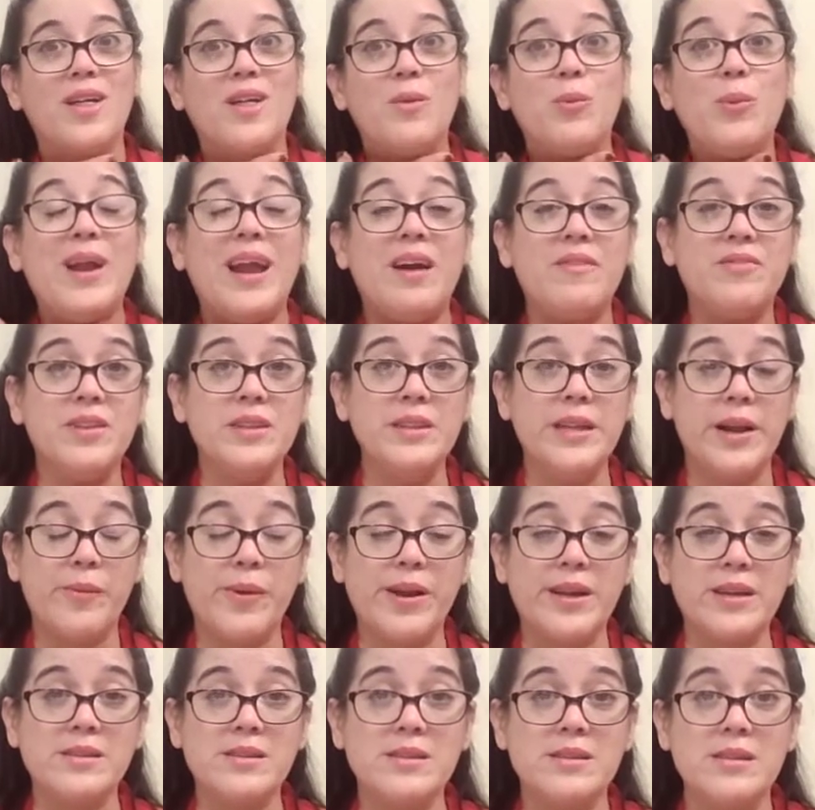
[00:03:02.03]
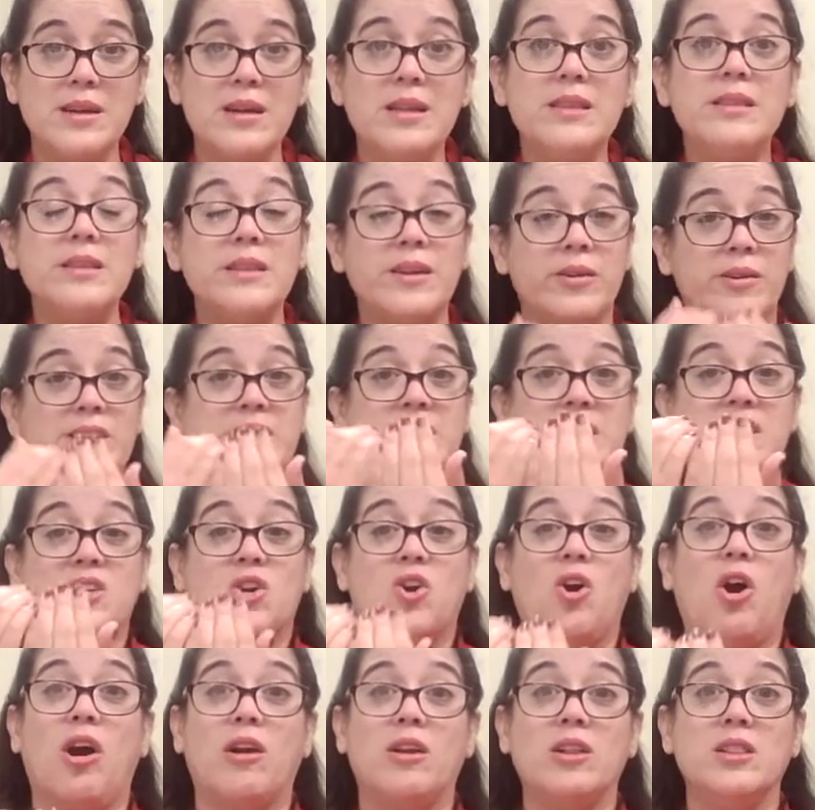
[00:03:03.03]
we have the larynx. The larynx is a
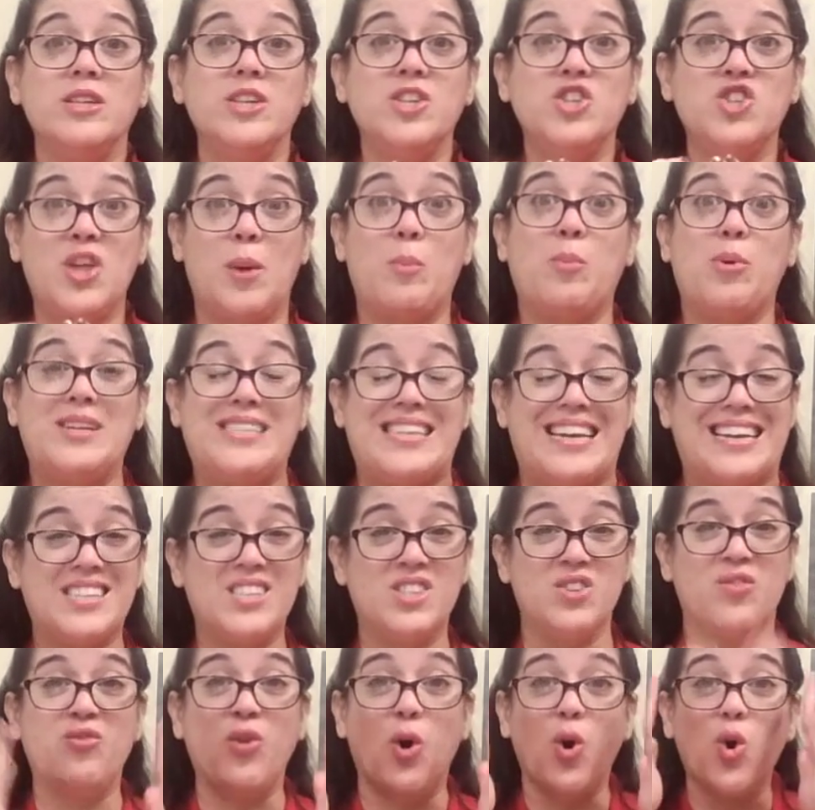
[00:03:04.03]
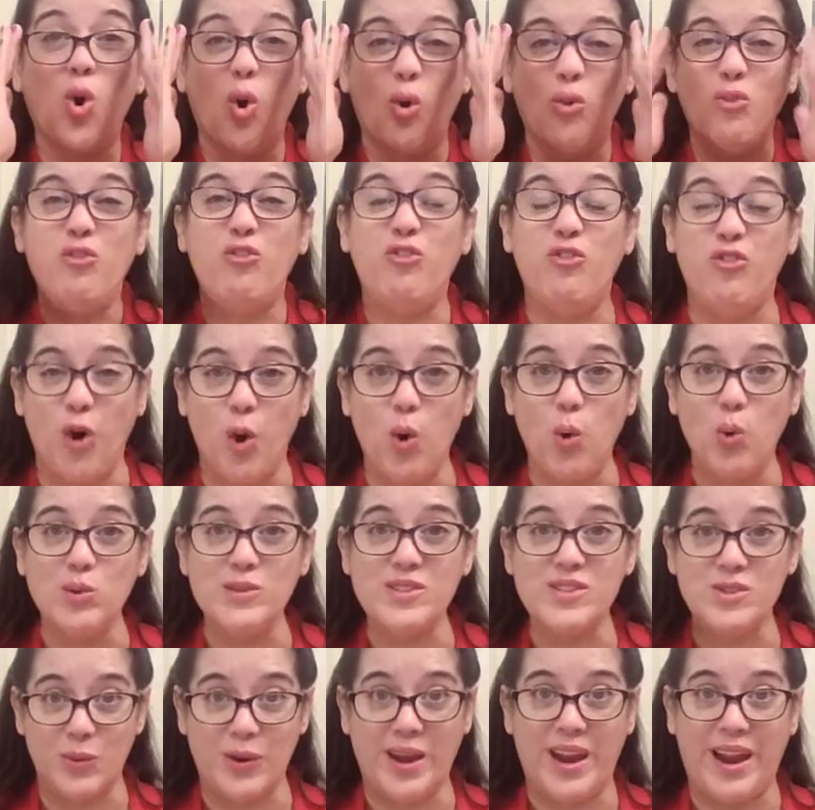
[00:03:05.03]
cartilage that protects the vocal
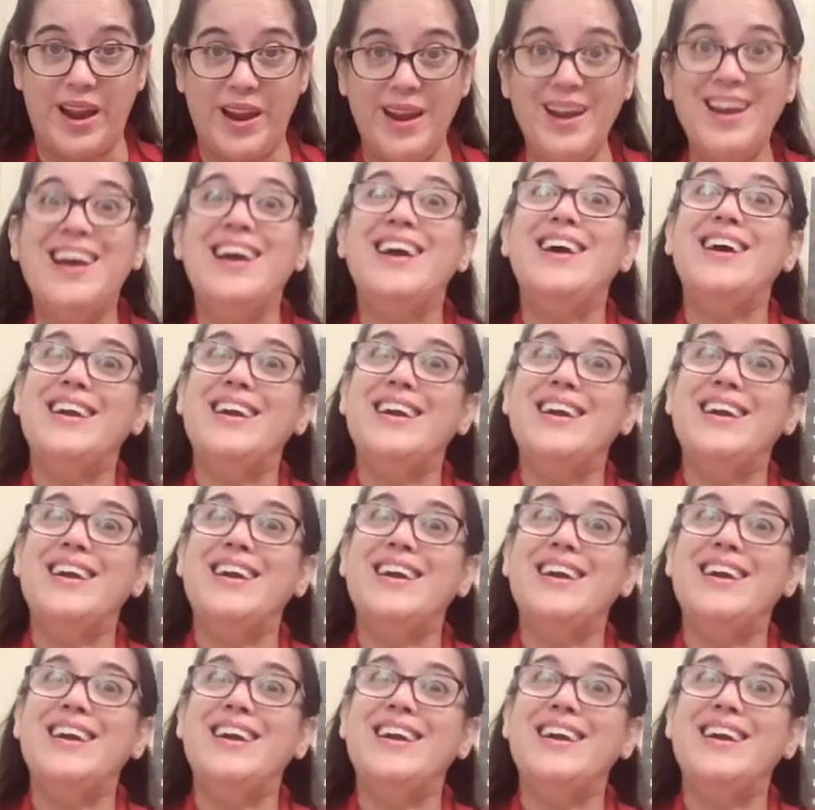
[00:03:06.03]
folds, okay?